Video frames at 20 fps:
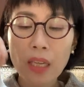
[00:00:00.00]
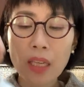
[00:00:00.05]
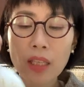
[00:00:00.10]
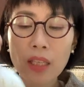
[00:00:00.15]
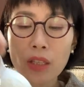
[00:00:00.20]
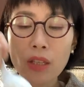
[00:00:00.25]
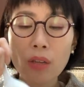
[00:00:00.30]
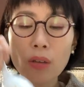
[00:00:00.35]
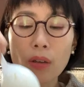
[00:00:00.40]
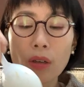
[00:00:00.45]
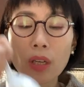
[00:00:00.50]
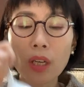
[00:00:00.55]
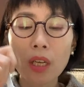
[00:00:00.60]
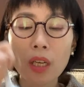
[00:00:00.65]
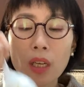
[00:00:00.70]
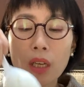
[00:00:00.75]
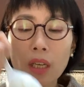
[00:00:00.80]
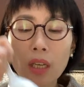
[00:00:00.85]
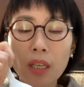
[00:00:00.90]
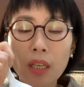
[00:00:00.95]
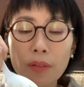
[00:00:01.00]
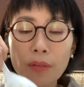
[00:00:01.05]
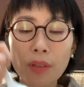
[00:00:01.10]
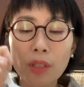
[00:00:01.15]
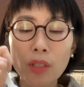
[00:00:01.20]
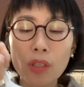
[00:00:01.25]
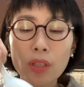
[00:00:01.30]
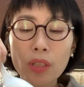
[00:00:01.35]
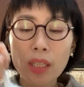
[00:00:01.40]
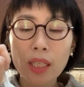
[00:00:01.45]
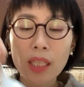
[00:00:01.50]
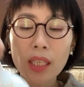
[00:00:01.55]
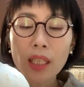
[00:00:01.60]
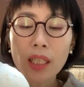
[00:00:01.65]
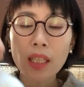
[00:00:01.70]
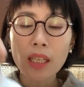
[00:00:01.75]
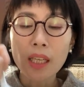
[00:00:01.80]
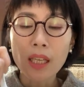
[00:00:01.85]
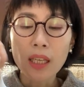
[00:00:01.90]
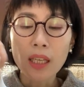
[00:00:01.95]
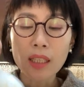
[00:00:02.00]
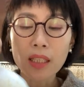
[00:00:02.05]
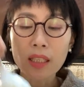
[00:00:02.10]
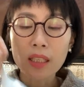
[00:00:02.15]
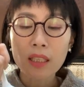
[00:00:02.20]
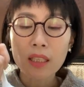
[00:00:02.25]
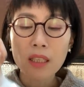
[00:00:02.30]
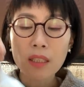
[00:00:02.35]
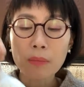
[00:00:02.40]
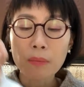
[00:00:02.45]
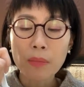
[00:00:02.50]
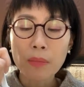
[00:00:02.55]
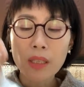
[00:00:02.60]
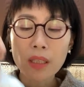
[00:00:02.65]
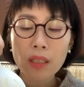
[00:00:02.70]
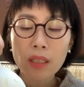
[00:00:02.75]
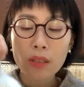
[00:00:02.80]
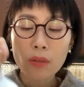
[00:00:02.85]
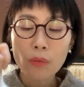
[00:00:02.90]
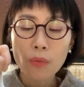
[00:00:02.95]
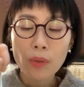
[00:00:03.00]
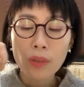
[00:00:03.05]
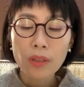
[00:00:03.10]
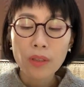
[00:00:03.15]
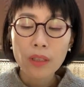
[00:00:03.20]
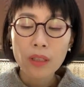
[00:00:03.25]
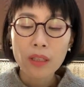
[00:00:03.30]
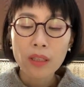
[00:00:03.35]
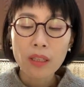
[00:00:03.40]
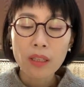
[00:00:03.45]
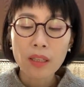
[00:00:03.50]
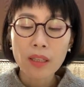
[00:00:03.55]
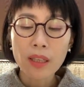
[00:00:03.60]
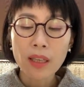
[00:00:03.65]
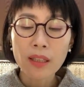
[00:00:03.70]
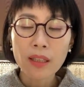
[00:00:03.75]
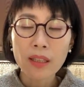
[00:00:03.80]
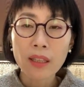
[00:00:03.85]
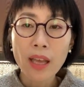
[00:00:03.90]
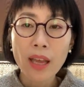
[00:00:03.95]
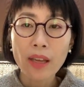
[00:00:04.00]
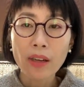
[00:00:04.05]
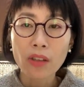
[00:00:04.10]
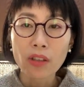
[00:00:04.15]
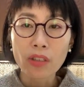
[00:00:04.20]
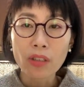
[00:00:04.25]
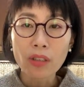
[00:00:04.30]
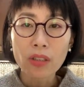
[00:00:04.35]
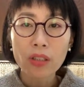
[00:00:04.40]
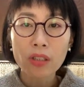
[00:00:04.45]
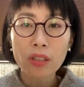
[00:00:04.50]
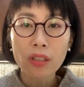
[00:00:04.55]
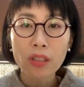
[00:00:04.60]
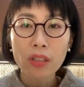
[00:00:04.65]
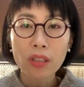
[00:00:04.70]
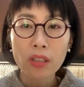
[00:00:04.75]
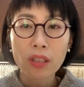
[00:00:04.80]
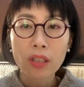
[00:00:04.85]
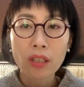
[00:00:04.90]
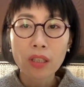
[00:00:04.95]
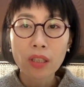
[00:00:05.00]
So when you eat it, just mix with the, the, the lettuce.